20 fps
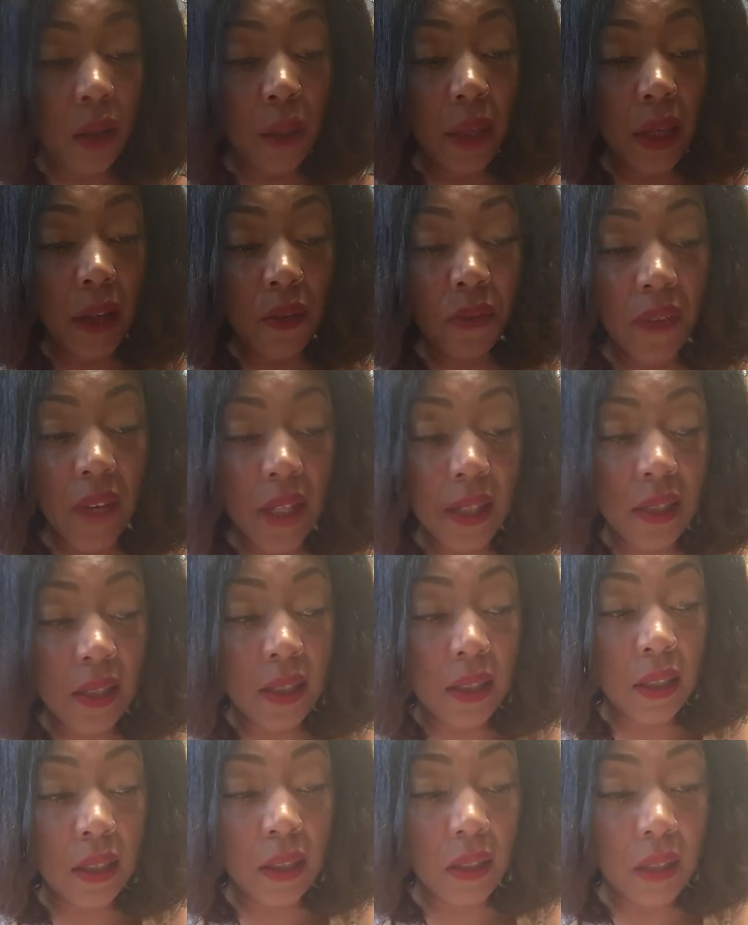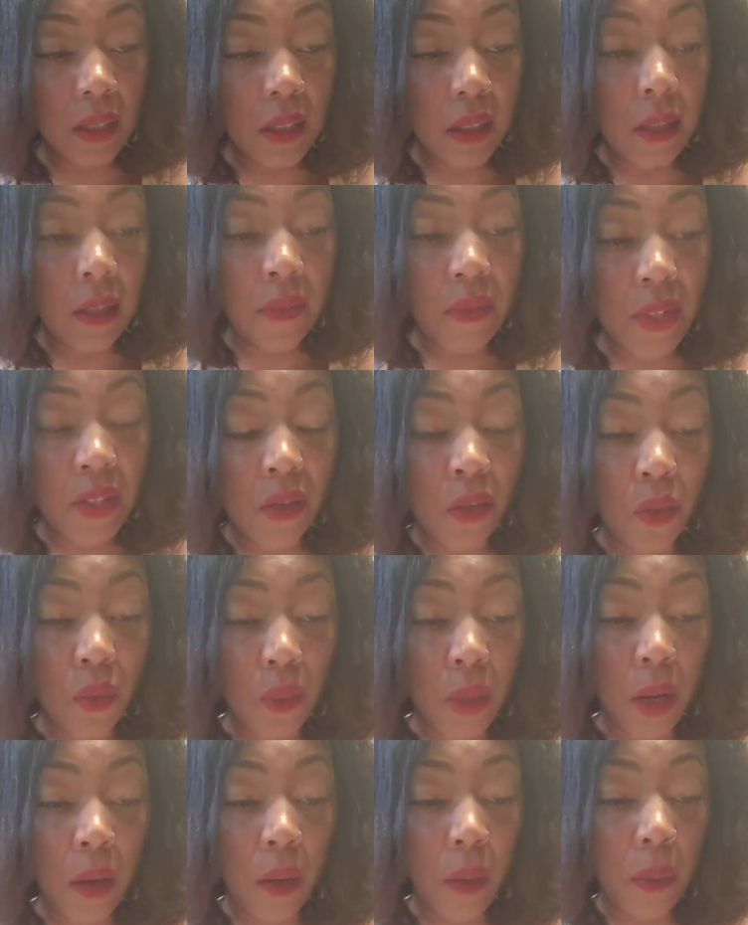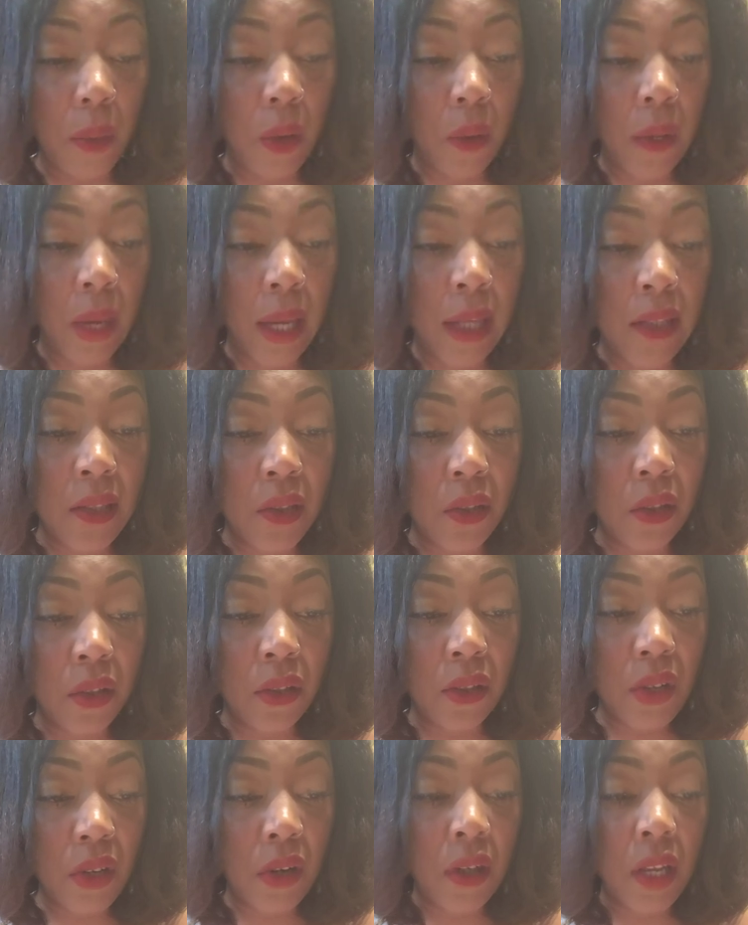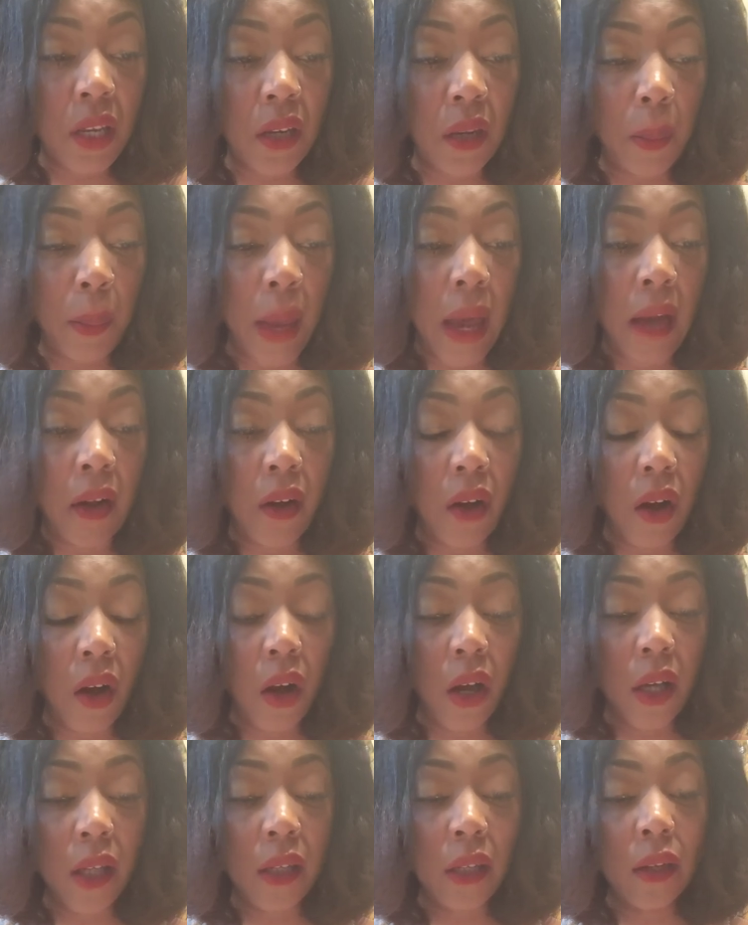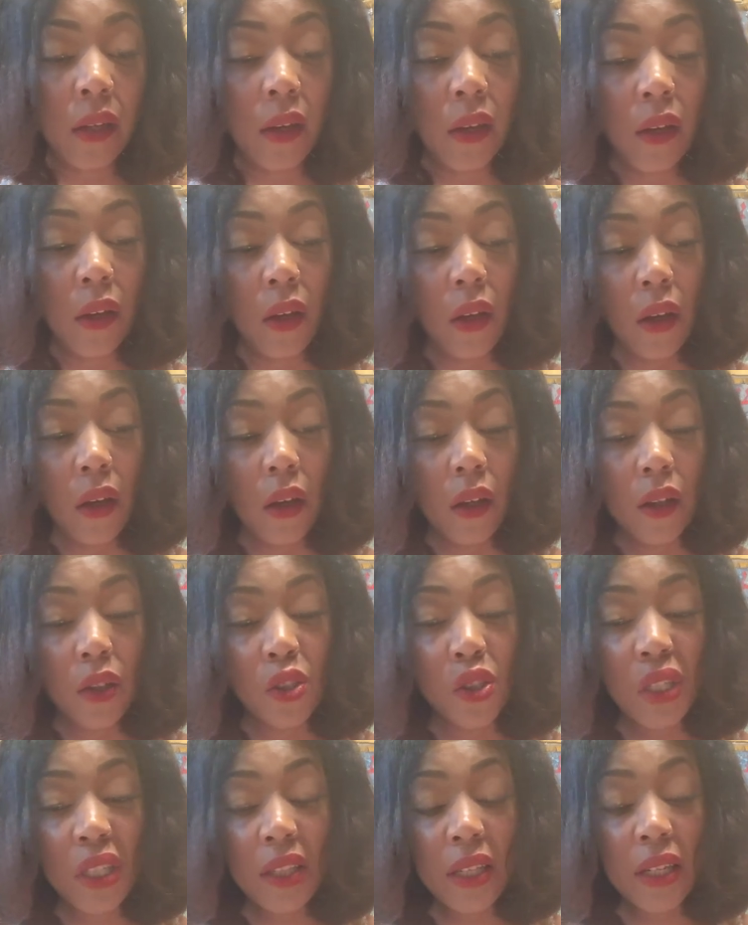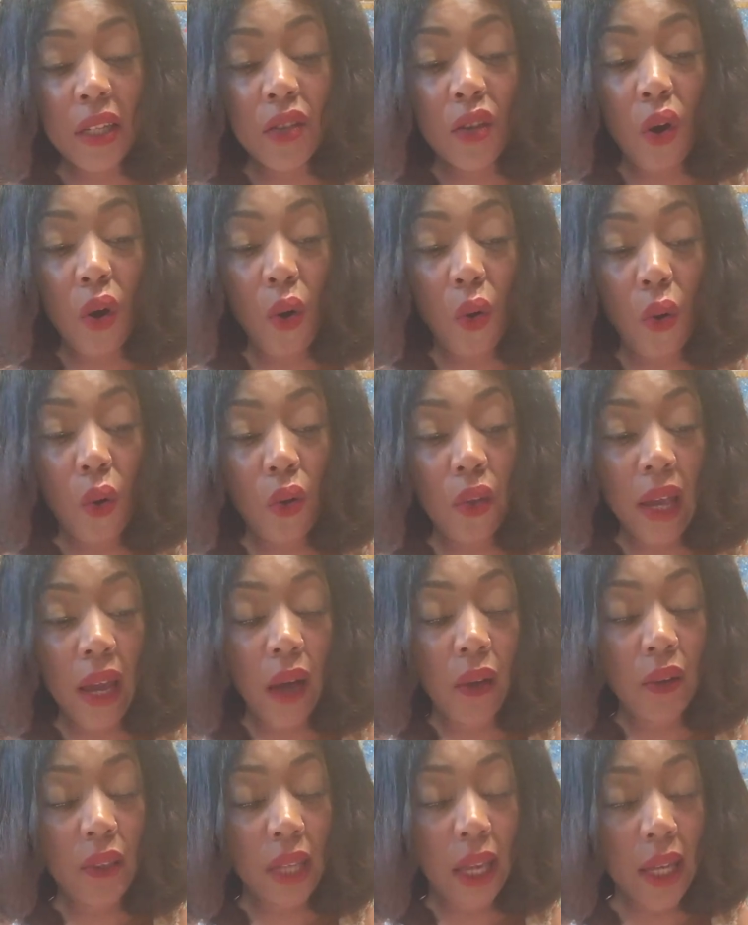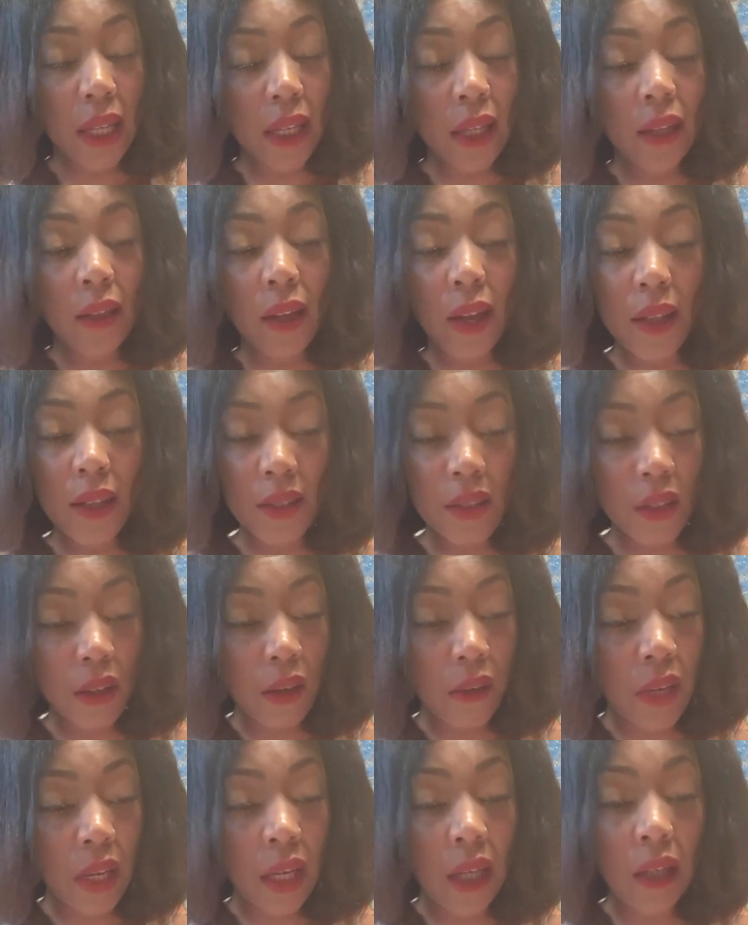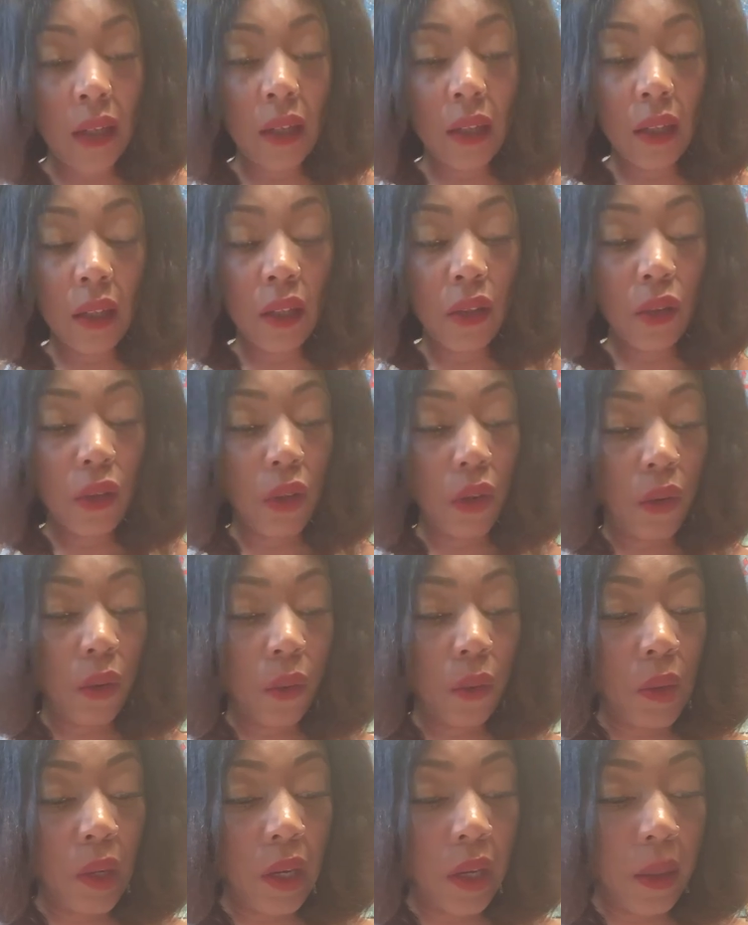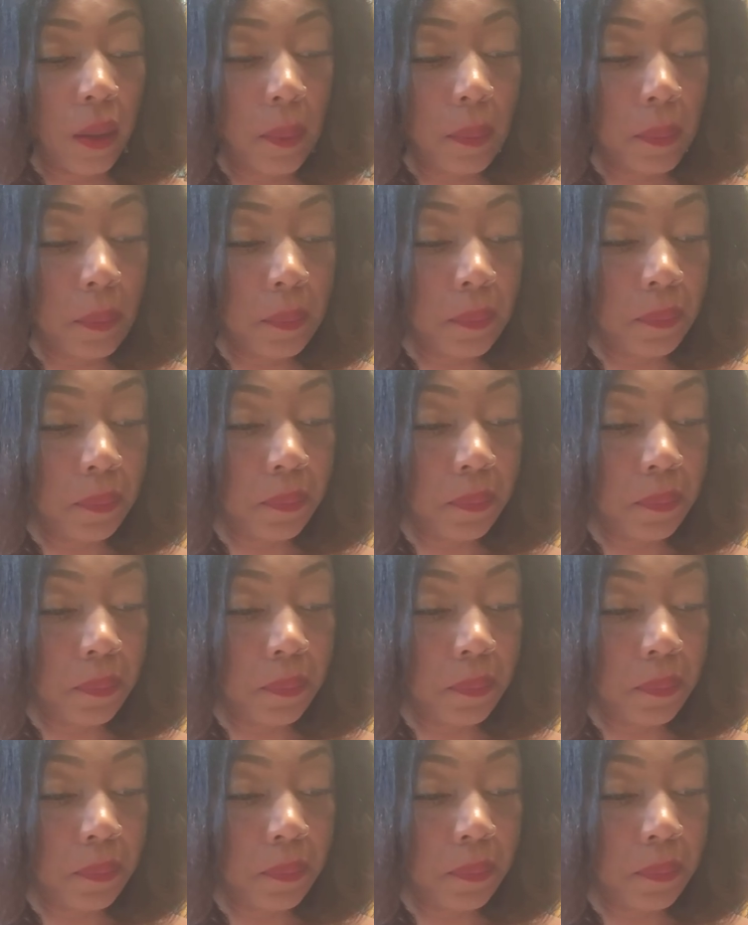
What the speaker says: manifest in the physical realm. Okay. So you're turning your back on shit that is old, outdated, not serving, you know,